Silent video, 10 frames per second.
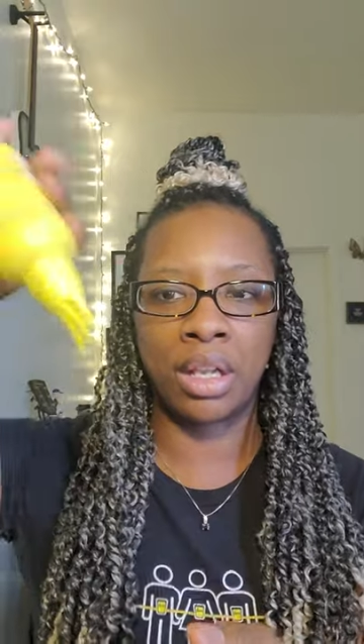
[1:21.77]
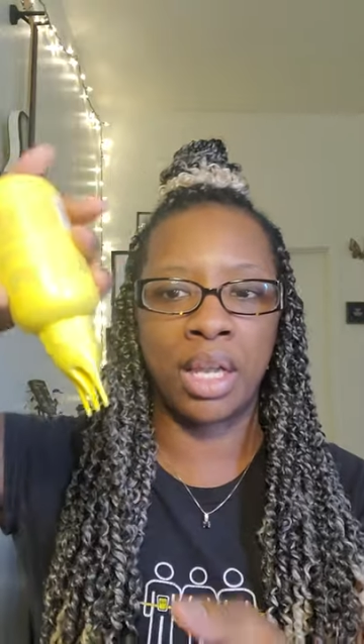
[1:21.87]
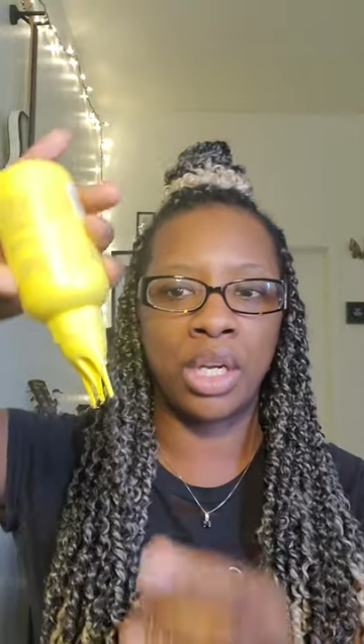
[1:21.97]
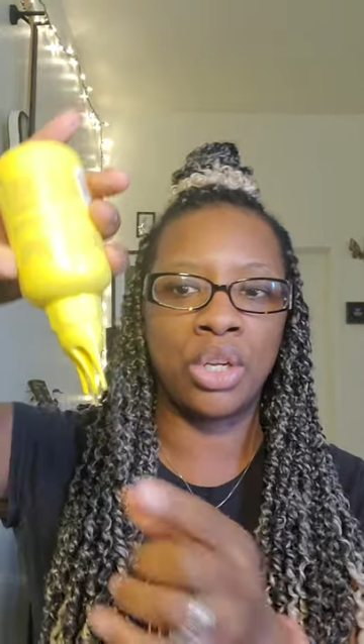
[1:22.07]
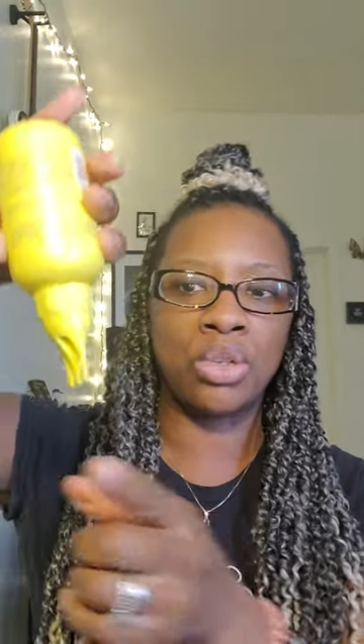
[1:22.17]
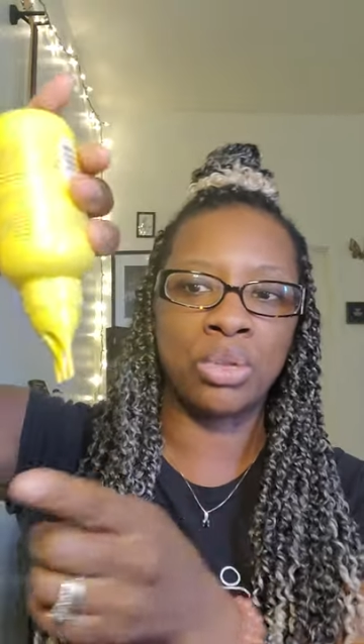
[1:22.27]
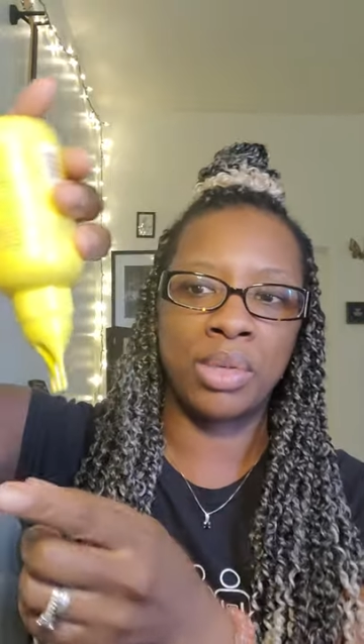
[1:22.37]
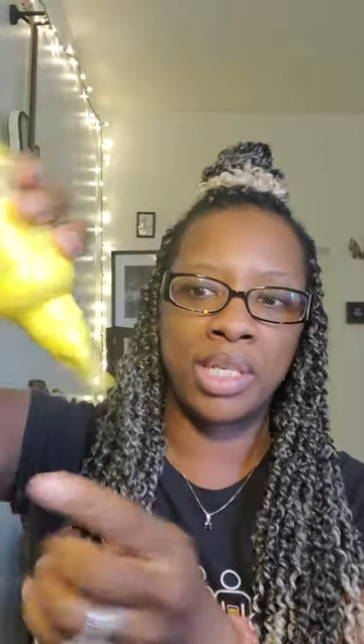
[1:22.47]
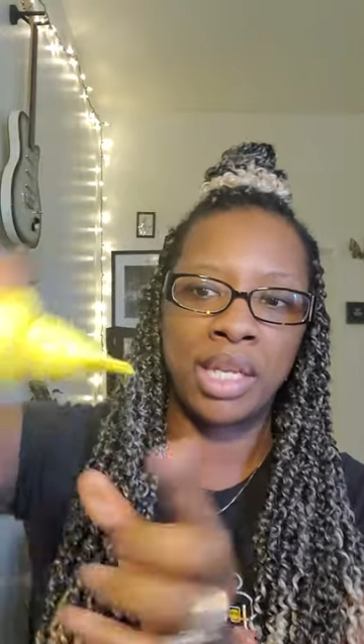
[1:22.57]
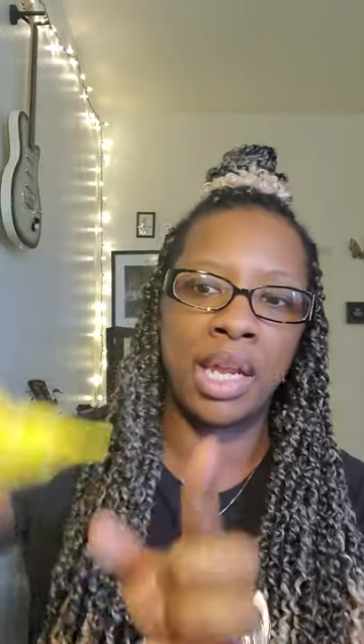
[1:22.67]
like you
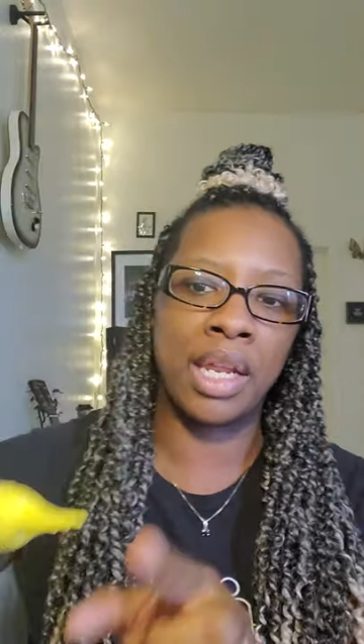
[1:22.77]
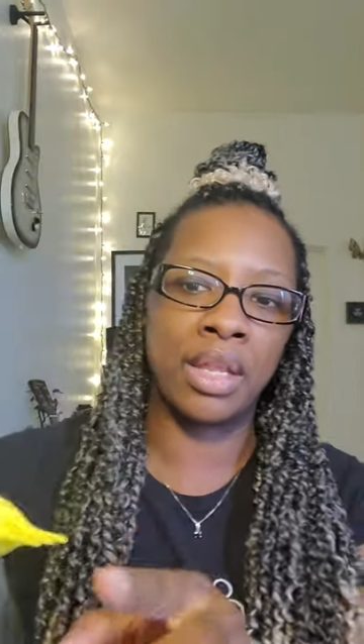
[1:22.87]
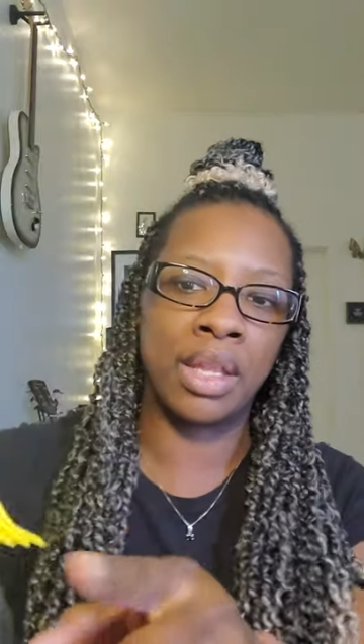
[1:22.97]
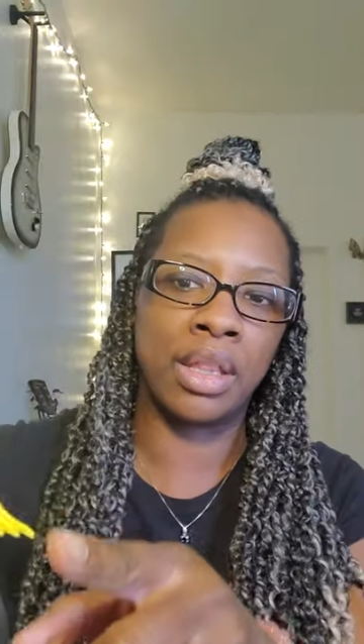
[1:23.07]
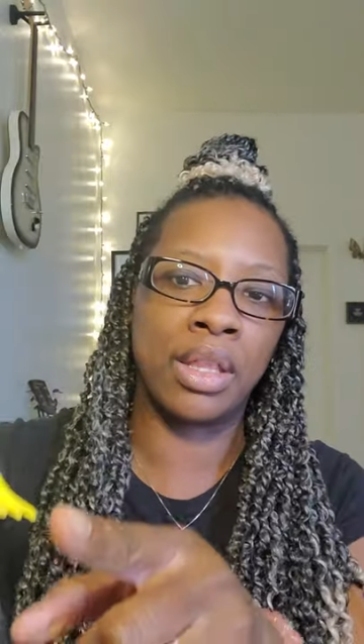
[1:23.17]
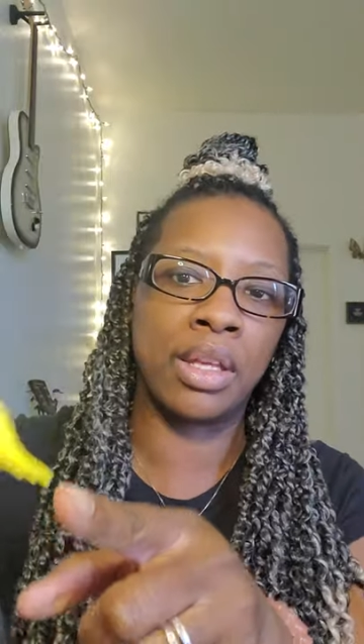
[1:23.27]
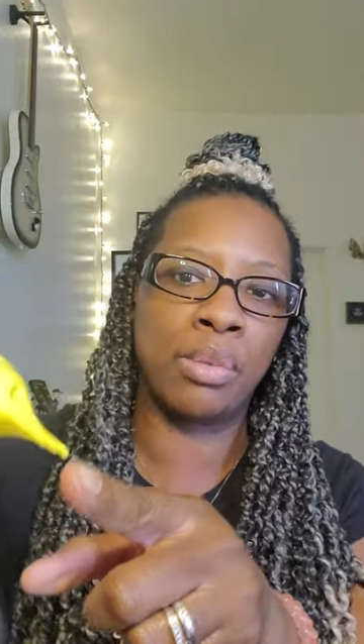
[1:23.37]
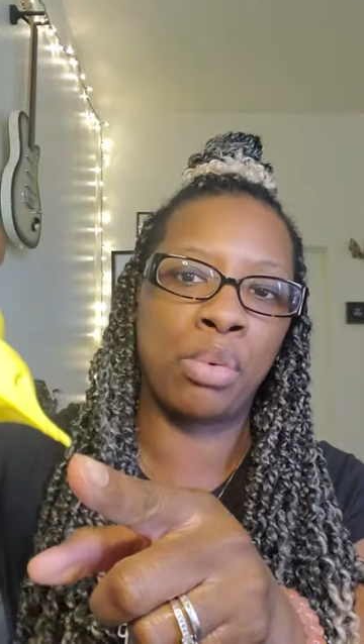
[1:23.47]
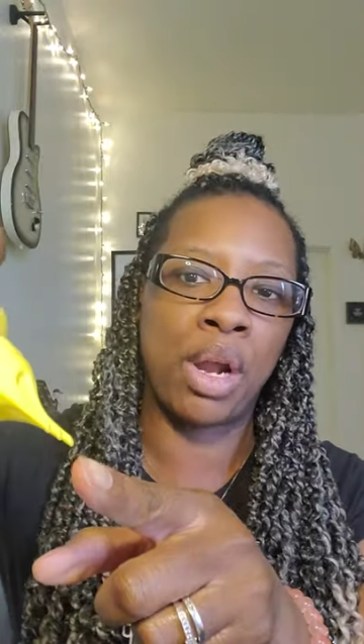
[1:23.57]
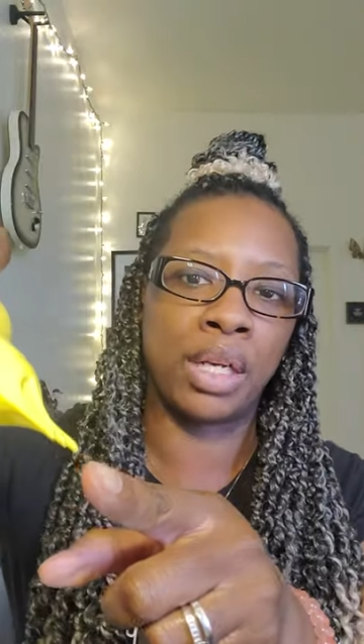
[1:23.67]
squeeze it and then
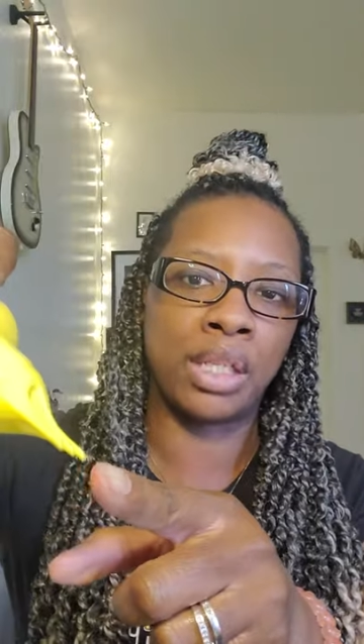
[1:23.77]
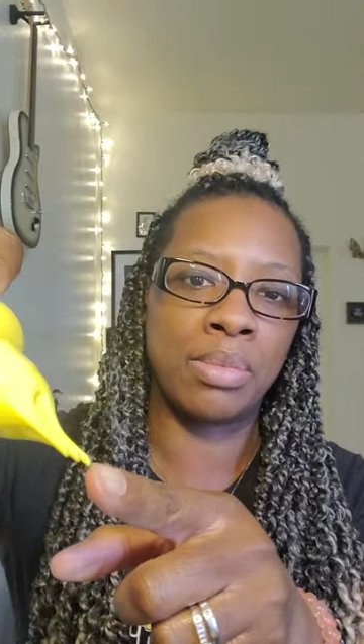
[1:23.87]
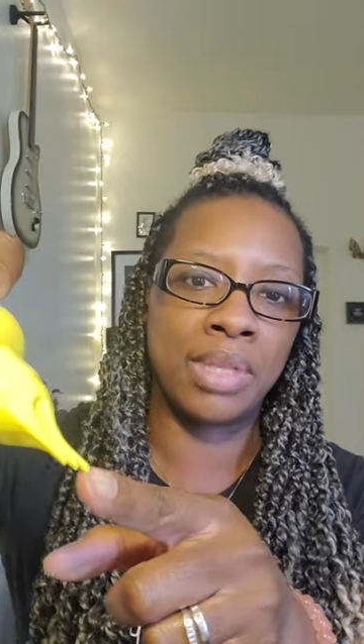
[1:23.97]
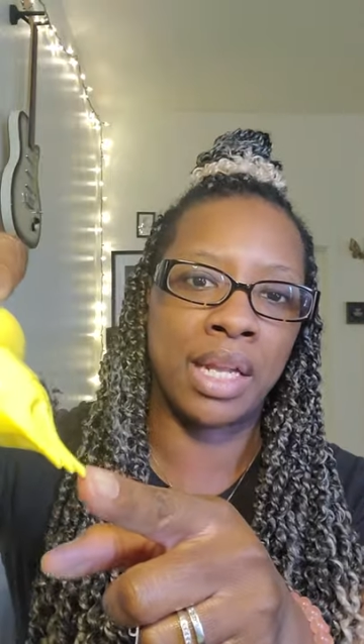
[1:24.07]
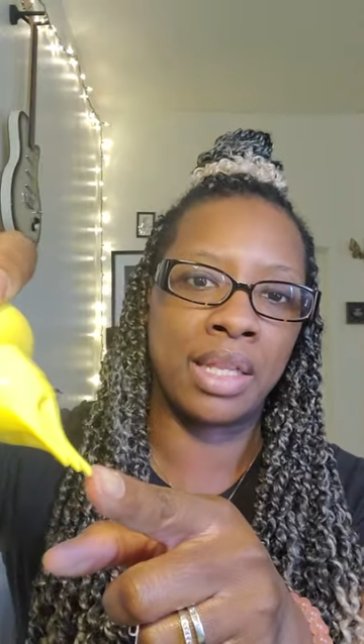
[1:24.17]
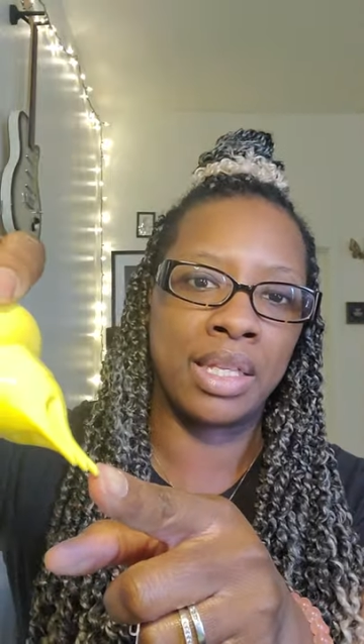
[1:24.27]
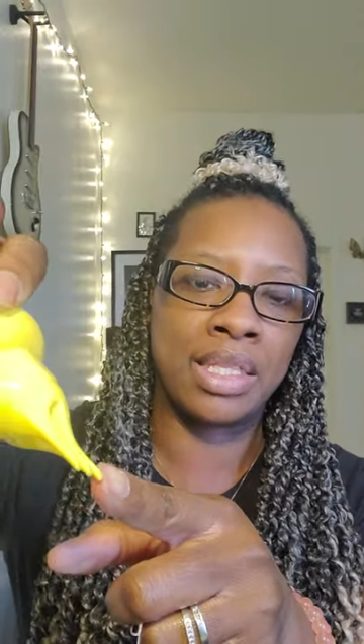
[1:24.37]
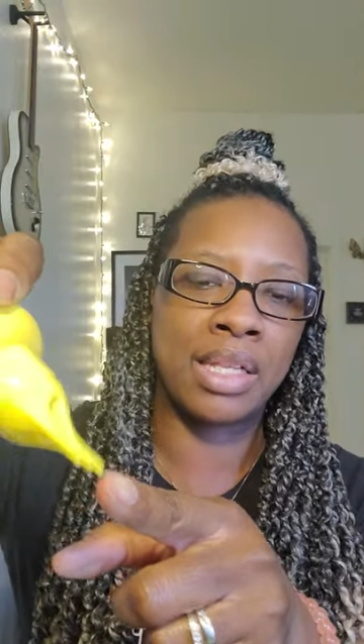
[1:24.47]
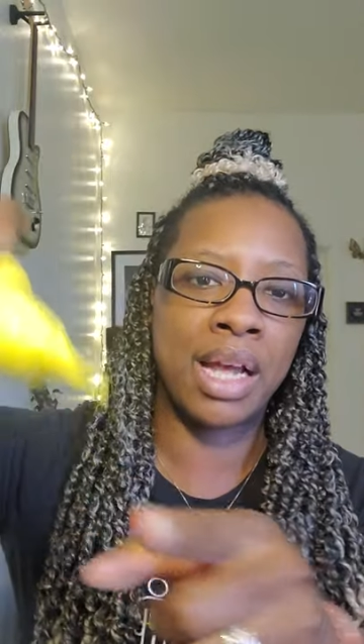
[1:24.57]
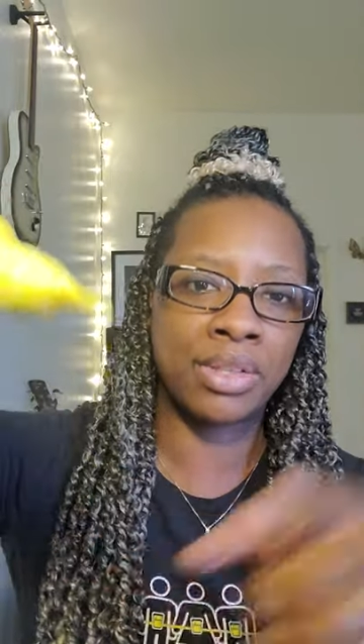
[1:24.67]
the product comes out of
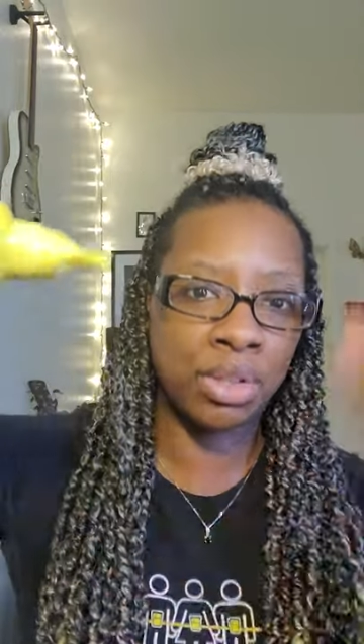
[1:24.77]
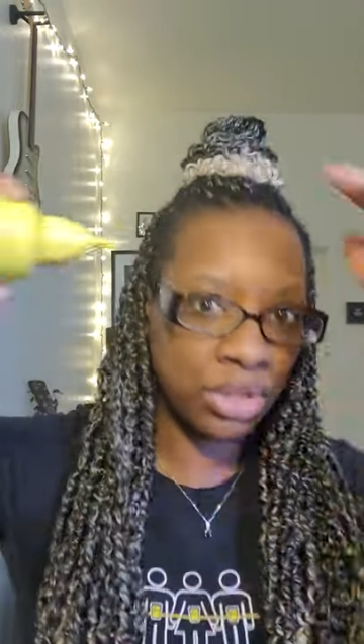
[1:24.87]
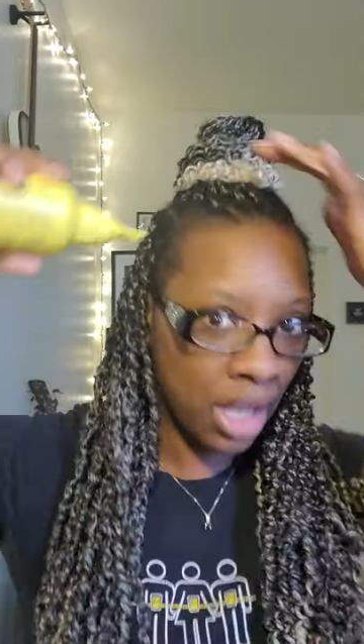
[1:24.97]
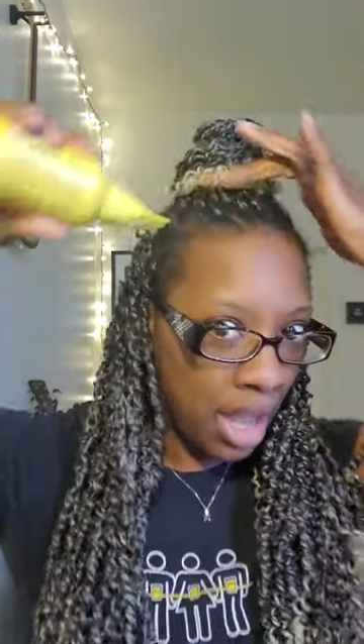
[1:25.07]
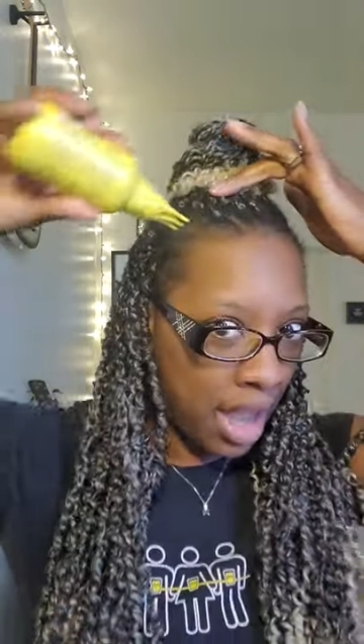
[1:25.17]
these nozzles